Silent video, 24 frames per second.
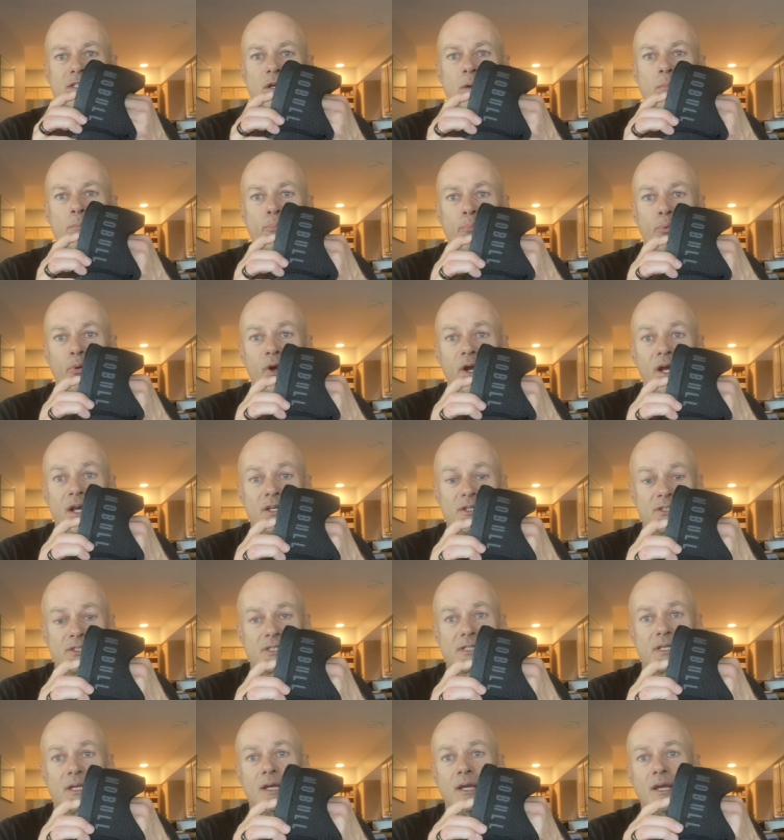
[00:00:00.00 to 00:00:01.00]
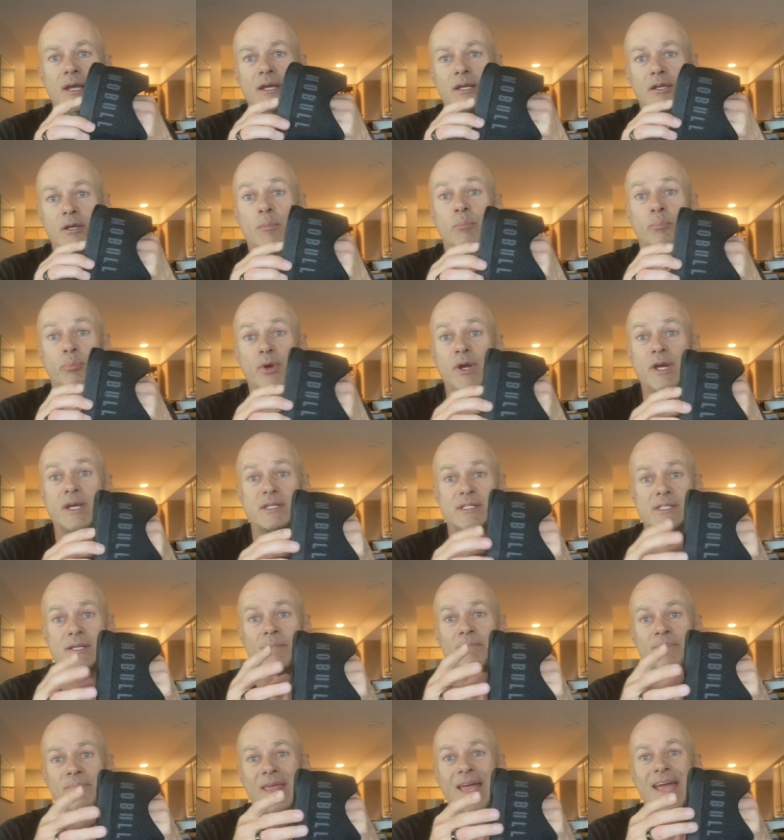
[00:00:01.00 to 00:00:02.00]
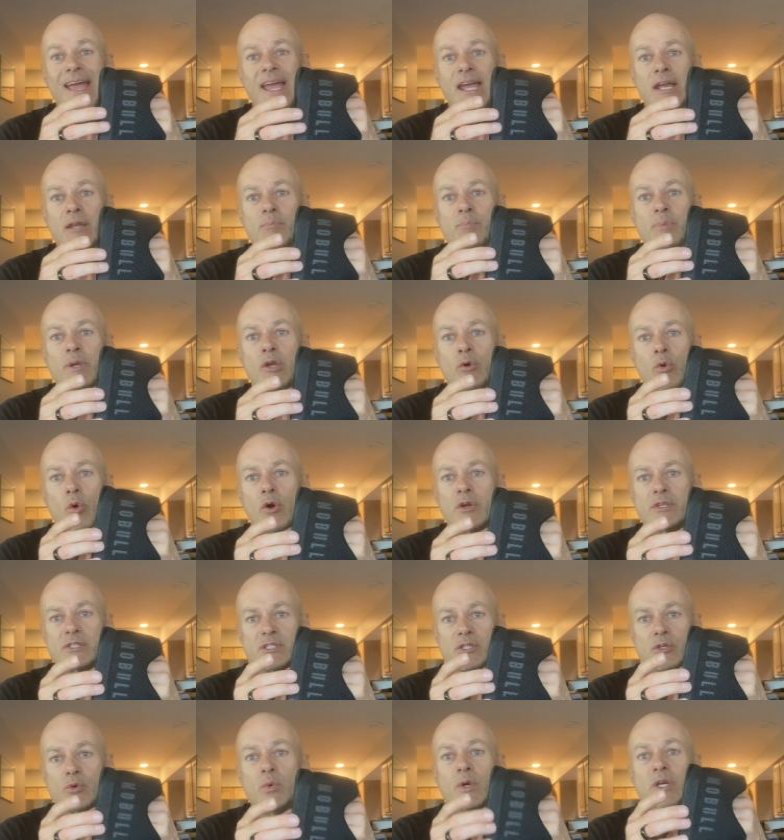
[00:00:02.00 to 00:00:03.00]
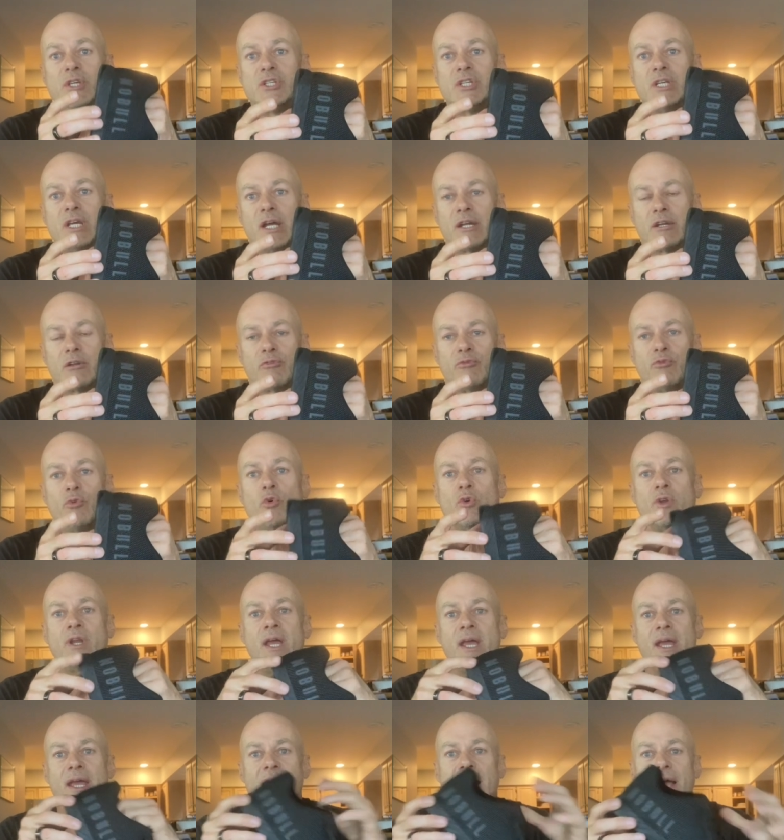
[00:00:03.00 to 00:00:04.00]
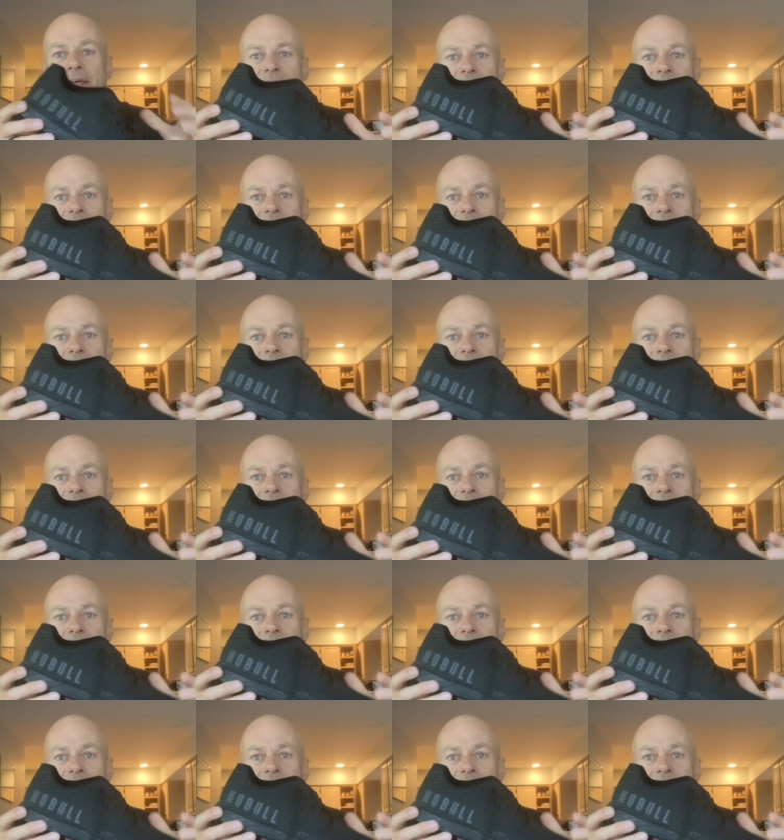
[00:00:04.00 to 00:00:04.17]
compress and be quite squishy underfoot, and